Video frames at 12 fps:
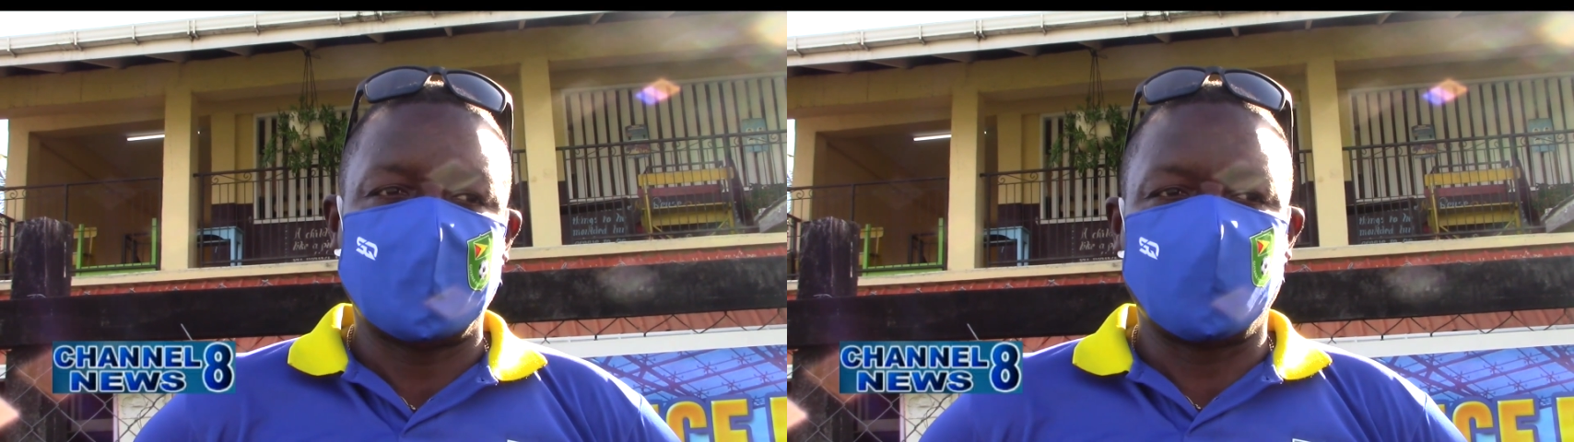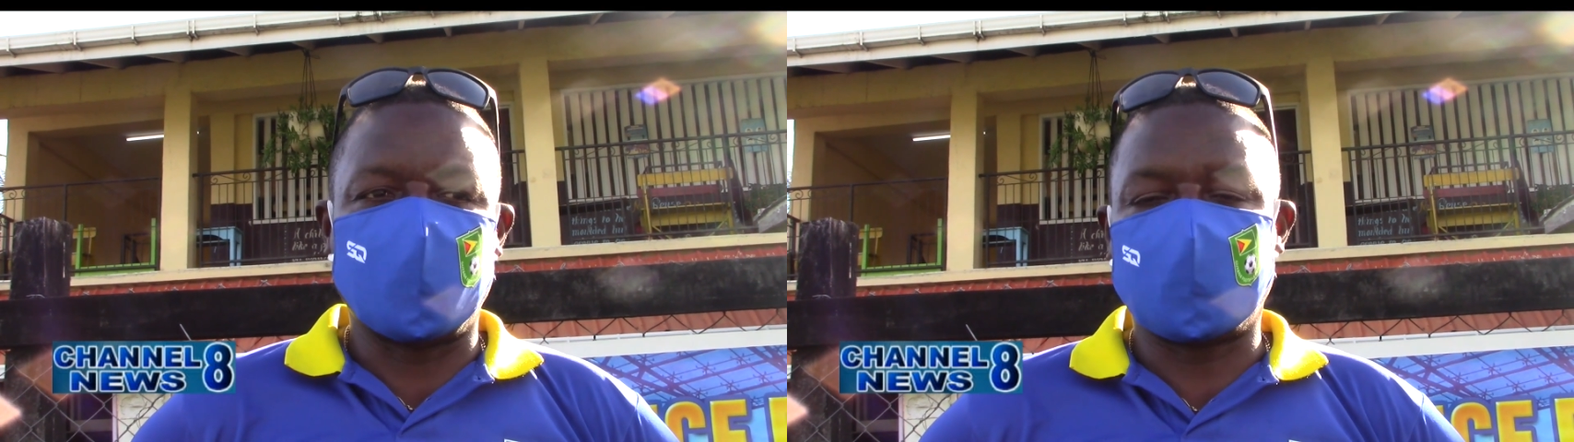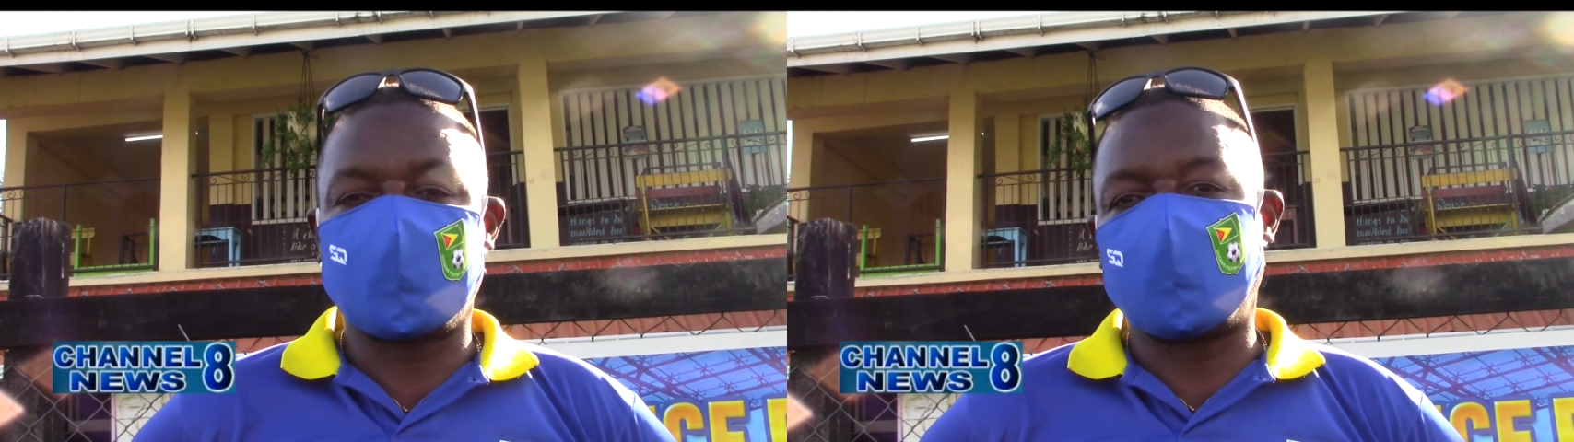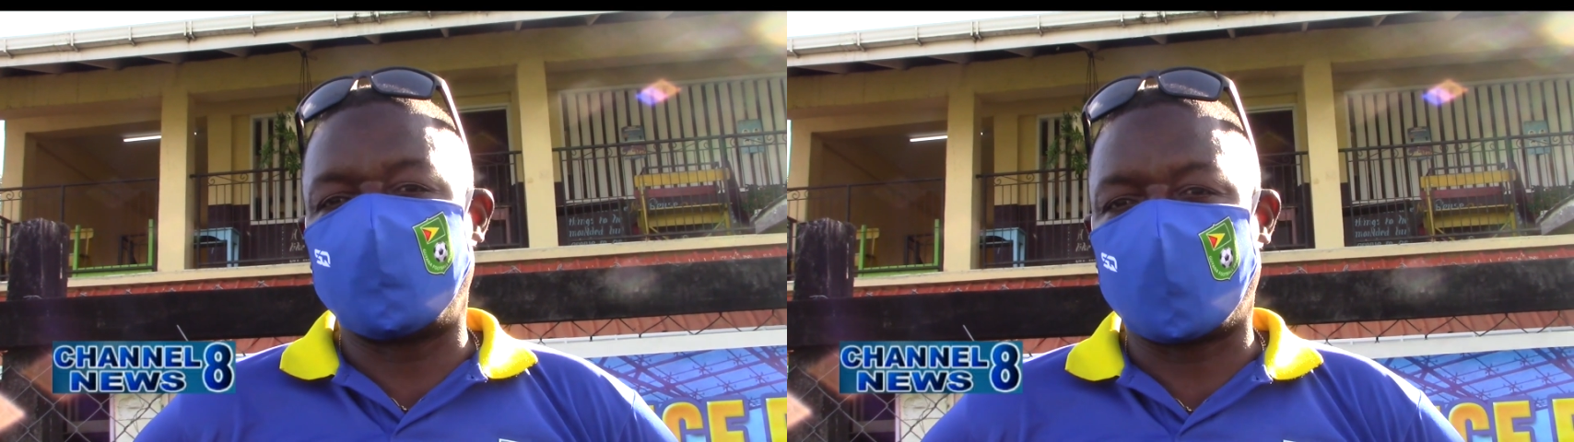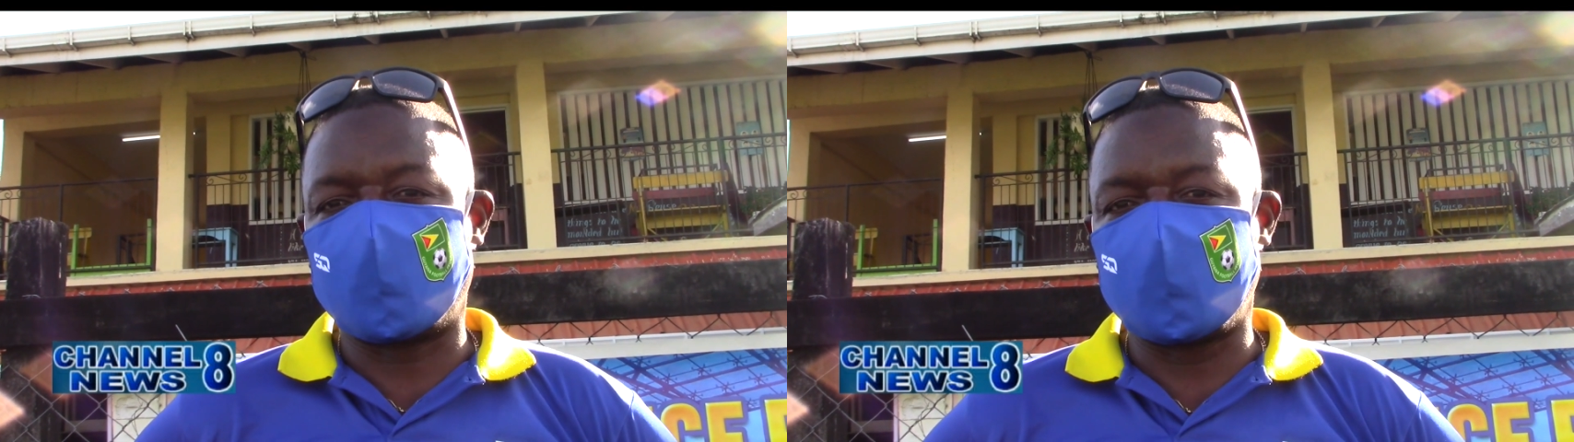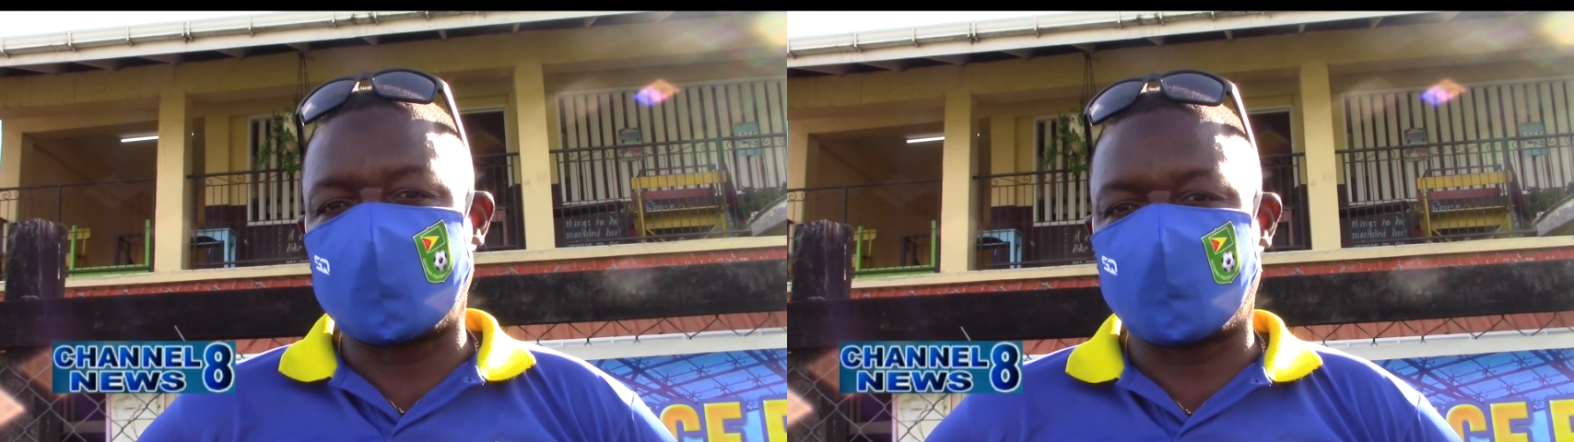within the
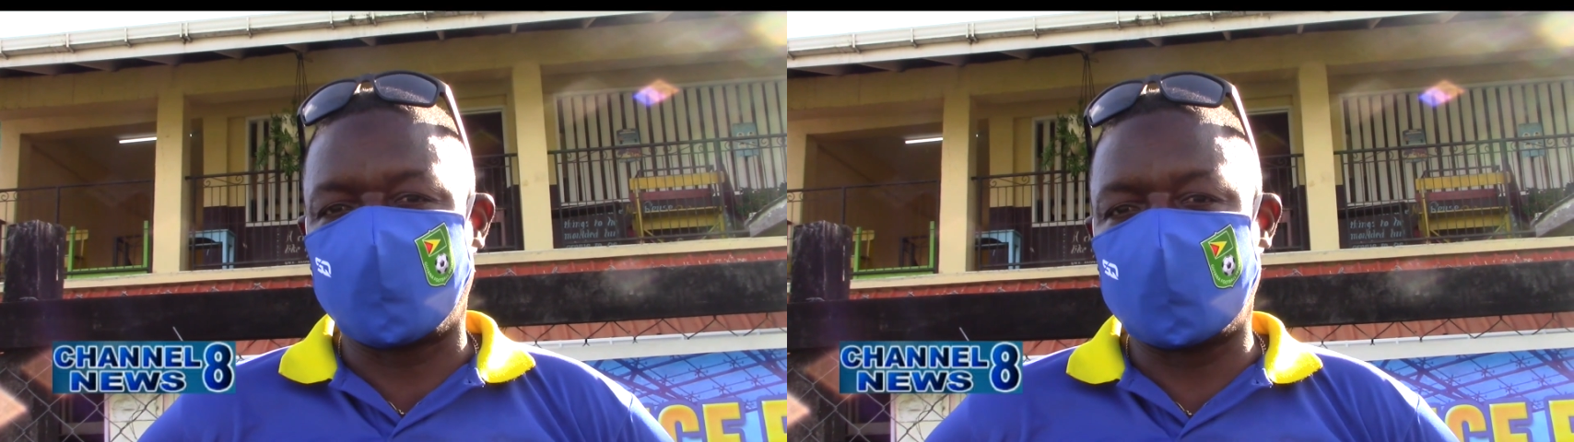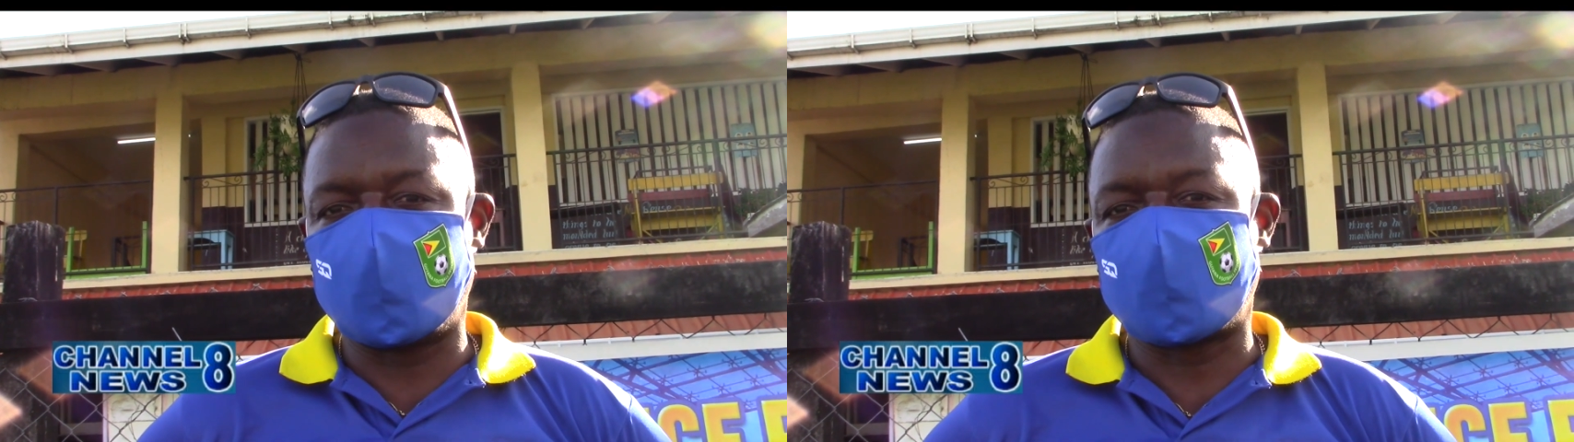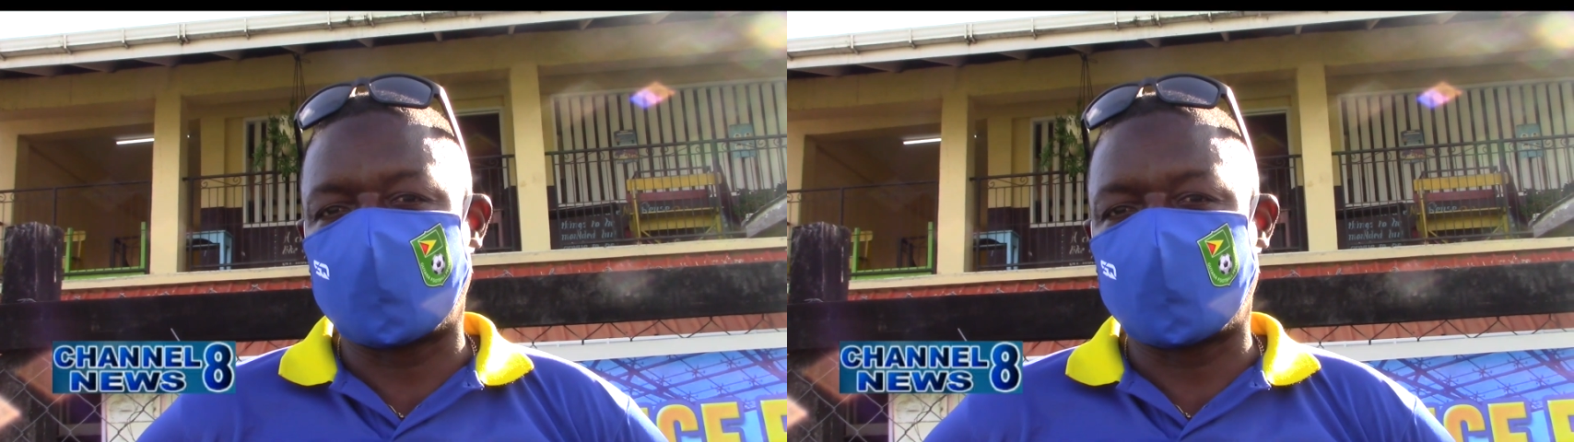Berbice region.